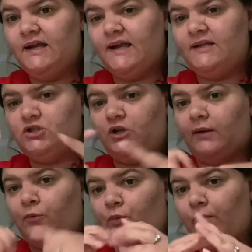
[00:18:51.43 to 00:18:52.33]

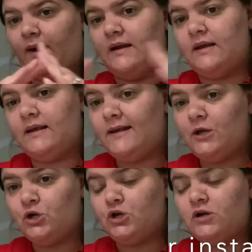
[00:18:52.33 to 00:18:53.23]
Instagram right
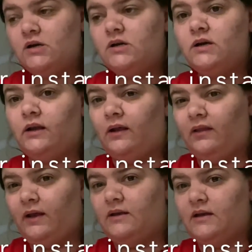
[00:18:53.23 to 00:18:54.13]
here and I'll
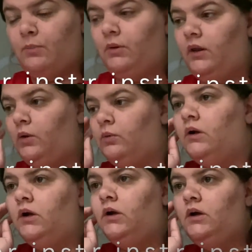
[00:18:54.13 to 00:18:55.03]
link it down below
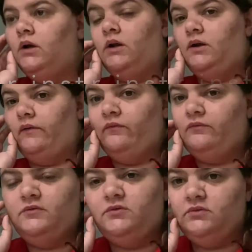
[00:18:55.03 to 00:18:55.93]
of
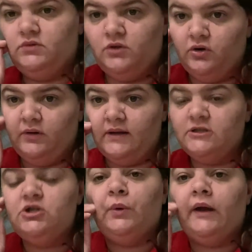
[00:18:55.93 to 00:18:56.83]
the girl that's
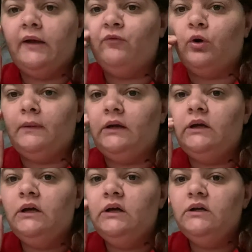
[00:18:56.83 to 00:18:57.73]
doing it for me.
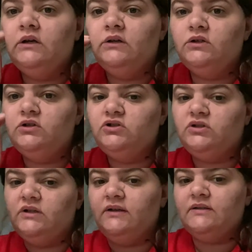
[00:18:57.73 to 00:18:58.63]

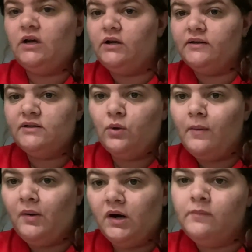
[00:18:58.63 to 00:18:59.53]
She's also a
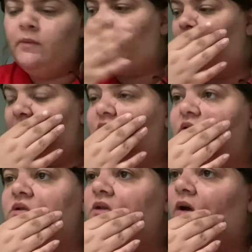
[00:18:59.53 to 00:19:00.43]
part of Monat,
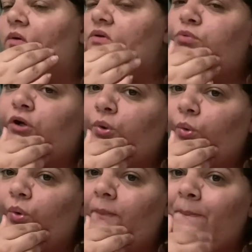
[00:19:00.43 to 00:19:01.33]
so it's pretty cool.